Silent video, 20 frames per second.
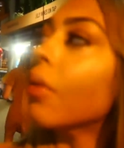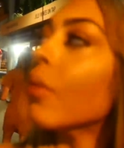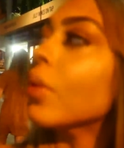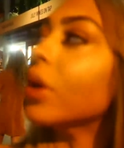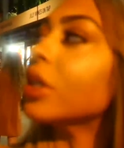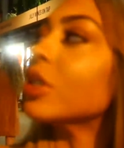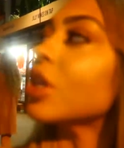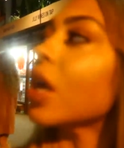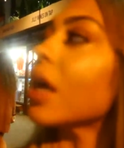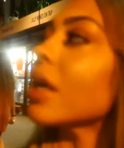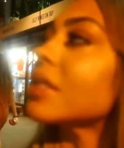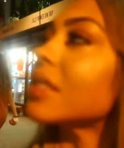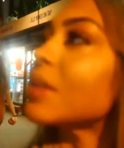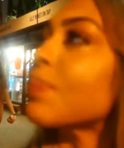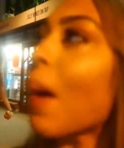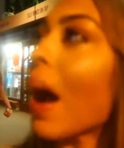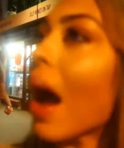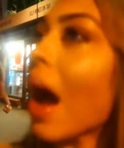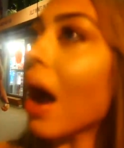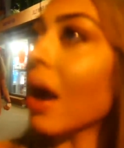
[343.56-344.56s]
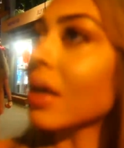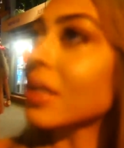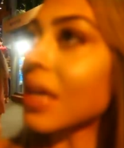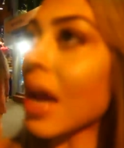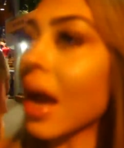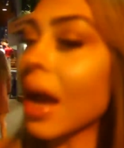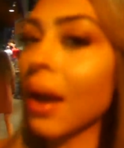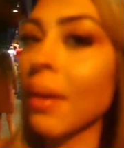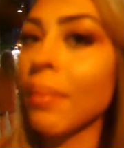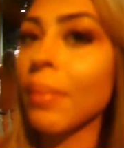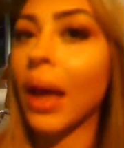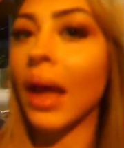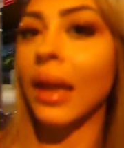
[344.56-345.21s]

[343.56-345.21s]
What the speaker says: We just parked up.